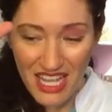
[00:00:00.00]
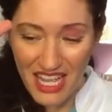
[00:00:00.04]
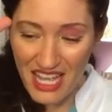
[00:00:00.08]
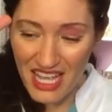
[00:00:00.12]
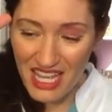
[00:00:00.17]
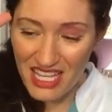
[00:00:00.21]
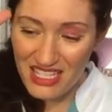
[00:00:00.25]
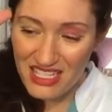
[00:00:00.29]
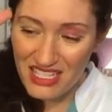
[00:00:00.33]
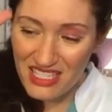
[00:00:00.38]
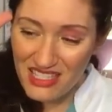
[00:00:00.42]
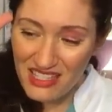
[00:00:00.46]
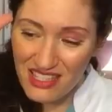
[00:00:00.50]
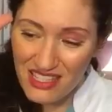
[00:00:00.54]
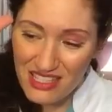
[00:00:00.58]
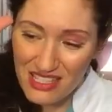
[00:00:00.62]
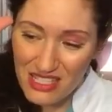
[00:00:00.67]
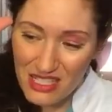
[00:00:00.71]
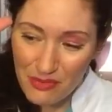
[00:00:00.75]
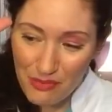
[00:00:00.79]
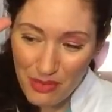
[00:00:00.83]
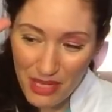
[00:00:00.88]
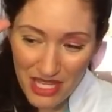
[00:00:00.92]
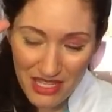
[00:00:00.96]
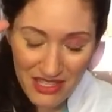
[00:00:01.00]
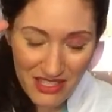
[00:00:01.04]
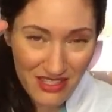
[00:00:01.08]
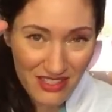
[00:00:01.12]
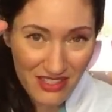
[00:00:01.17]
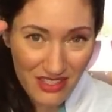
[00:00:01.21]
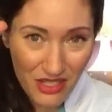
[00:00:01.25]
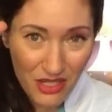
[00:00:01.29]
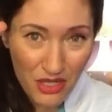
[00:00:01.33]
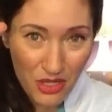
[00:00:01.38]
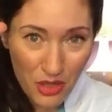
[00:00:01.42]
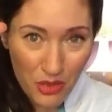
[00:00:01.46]
into this space,
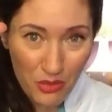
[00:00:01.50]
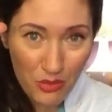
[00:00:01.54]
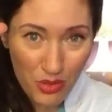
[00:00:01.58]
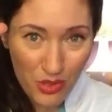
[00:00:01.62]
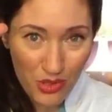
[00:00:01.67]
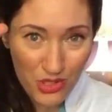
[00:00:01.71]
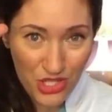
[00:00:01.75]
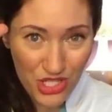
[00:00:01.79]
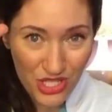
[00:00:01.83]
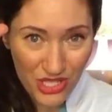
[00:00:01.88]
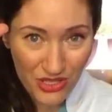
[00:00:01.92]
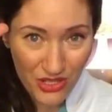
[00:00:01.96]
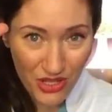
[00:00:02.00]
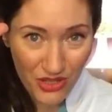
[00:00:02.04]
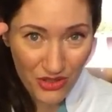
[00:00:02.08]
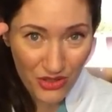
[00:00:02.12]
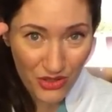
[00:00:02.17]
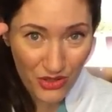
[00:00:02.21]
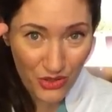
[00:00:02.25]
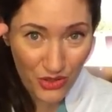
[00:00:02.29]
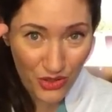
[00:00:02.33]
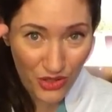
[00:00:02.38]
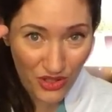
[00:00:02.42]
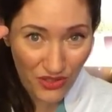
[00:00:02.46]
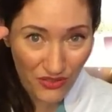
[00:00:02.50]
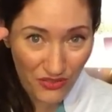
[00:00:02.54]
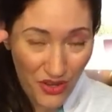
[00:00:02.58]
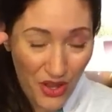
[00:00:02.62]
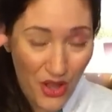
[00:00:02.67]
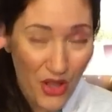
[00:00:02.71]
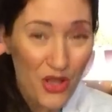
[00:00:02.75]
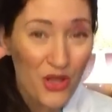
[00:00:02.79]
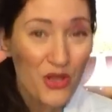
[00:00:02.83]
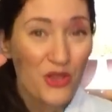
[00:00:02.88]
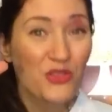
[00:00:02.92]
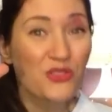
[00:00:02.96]
pushing on the nerve.
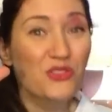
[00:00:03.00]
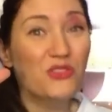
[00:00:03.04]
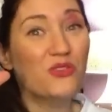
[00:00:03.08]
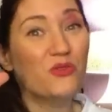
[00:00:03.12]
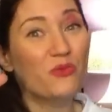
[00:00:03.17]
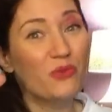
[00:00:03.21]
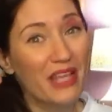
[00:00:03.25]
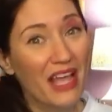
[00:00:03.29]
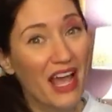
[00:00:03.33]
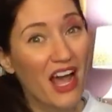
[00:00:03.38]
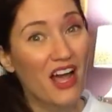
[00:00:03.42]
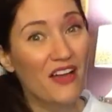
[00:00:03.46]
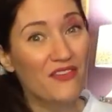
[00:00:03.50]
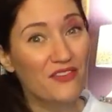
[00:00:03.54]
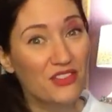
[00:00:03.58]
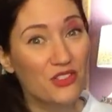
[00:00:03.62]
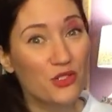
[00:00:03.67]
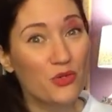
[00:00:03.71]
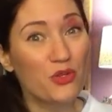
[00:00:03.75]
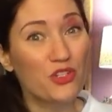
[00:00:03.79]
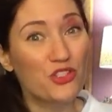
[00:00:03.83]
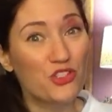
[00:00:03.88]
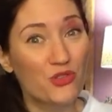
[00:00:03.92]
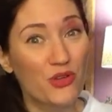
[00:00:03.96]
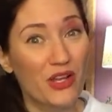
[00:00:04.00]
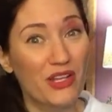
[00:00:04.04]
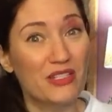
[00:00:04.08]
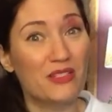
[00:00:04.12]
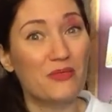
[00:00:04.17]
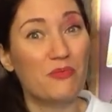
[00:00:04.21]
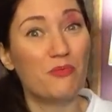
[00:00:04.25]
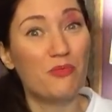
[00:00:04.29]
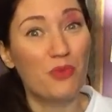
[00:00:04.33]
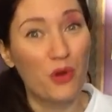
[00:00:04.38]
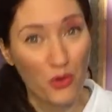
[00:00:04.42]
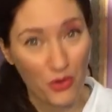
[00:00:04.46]
So we have to address
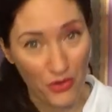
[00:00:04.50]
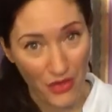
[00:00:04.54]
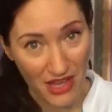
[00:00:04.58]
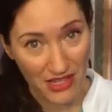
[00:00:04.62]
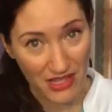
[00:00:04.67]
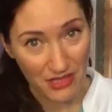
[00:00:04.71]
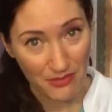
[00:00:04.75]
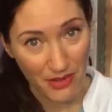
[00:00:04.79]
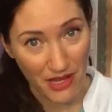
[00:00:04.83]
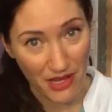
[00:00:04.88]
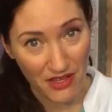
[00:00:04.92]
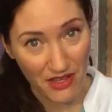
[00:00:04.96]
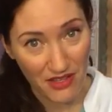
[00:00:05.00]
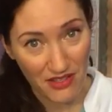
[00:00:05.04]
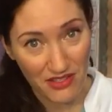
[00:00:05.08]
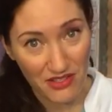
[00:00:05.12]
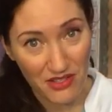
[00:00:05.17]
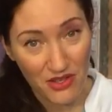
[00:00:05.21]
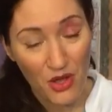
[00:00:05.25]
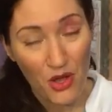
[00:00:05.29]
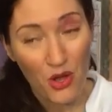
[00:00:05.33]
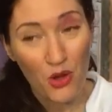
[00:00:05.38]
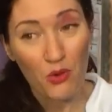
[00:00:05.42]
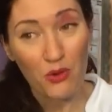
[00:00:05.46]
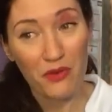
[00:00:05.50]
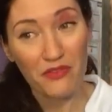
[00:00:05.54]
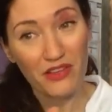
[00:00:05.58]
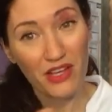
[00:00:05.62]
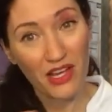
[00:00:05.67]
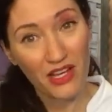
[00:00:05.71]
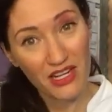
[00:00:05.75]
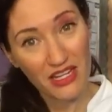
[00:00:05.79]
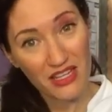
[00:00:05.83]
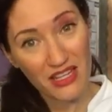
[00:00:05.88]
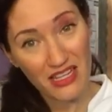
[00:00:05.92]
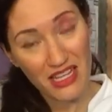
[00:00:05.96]
both aspects. We've got
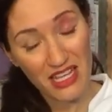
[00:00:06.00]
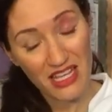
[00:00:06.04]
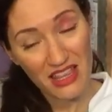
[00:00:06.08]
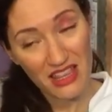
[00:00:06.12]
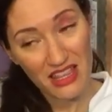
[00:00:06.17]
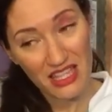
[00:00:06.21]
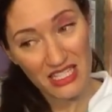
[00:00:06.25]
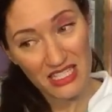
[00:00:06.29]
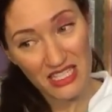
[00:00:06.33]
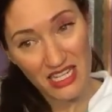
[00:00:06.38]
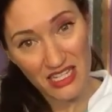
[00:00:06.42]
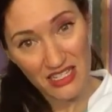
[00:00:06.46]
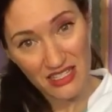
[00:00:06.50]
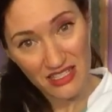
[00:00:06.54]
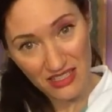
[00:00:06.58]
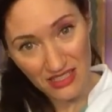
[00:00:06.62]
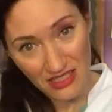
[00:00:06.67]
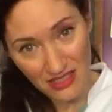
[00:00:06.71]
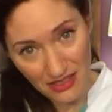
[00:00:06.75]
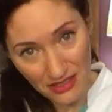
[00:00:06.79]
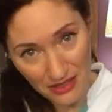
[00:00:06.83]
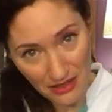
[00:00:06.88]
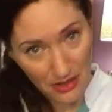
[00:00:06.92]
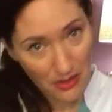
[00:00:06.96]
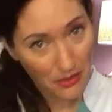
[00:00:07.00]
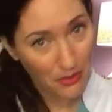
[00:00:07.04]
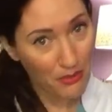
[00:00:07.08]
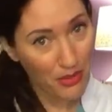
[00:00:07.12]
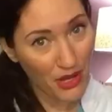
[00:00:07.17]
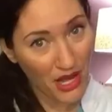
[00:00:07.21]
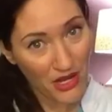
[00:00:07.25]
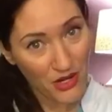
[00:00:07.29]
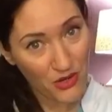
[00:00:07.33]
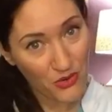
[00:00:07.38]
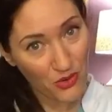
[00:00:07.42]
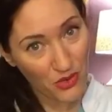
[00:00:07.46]
to get the disc
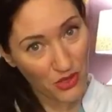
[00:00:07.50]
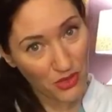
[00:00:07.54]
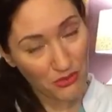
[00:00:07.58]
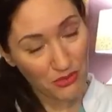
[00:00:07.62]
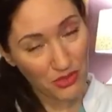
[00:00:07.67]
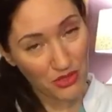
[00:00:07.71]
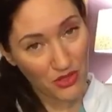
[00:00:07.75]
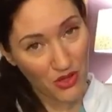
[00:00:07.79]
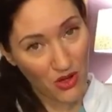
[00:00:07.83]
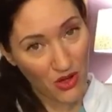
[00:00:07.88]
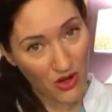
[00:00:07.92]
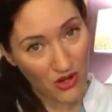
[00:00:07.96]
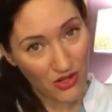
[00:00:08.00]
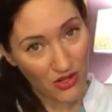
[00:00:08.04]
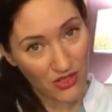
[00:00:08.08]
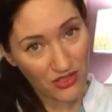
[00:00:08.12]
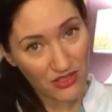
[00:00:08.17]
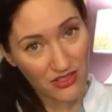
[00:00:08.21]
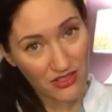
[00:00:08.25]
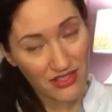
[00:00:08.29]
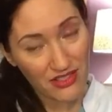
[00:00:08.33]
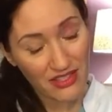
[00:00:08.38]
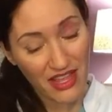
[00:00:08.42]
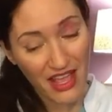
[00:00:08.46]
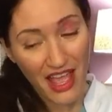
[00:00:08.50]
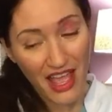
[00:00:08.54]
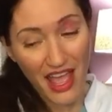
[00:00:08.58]
back where it belongs